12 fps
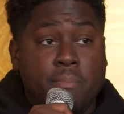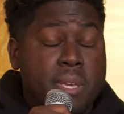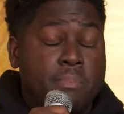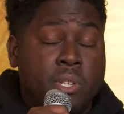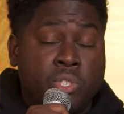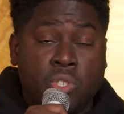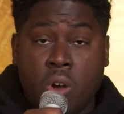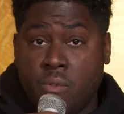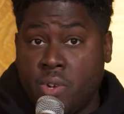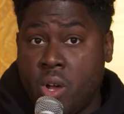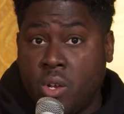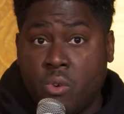people are
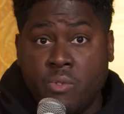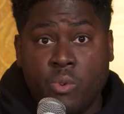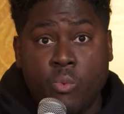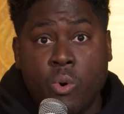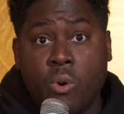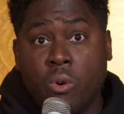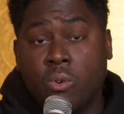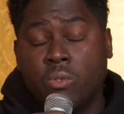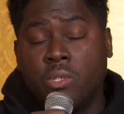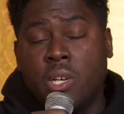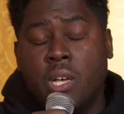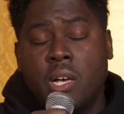starving all over the
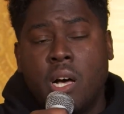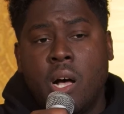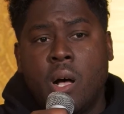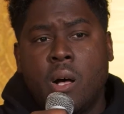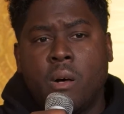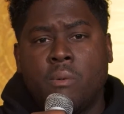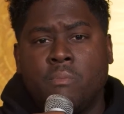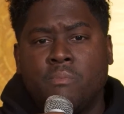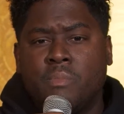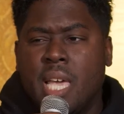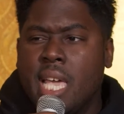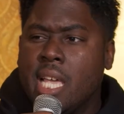world. It,
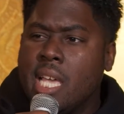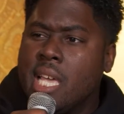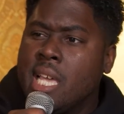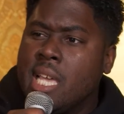um, it,